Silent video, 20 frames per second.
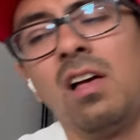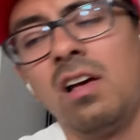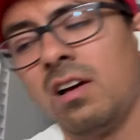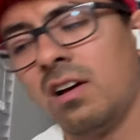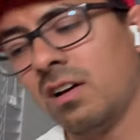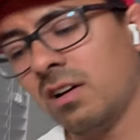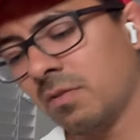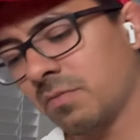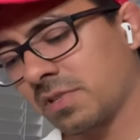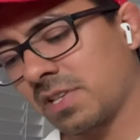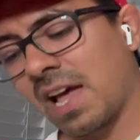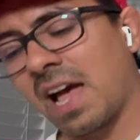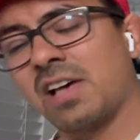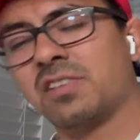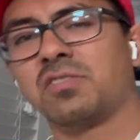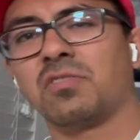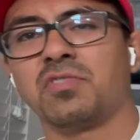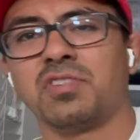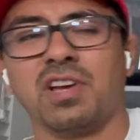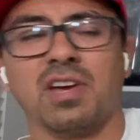Because I
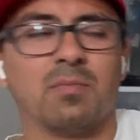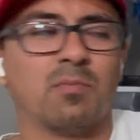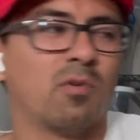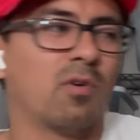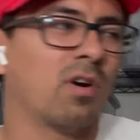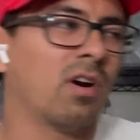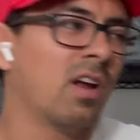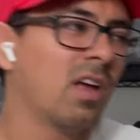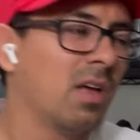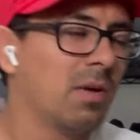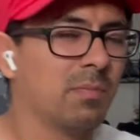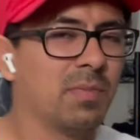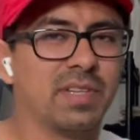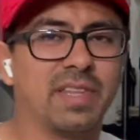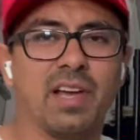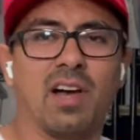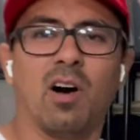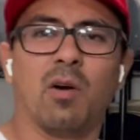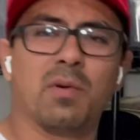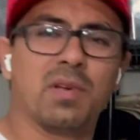asked her if she had more, but
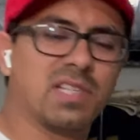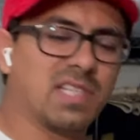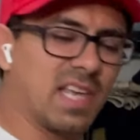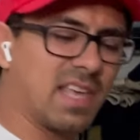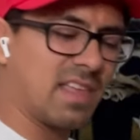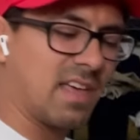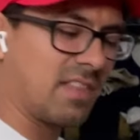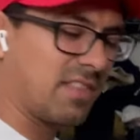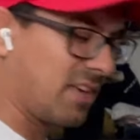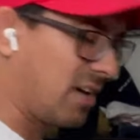they always say that.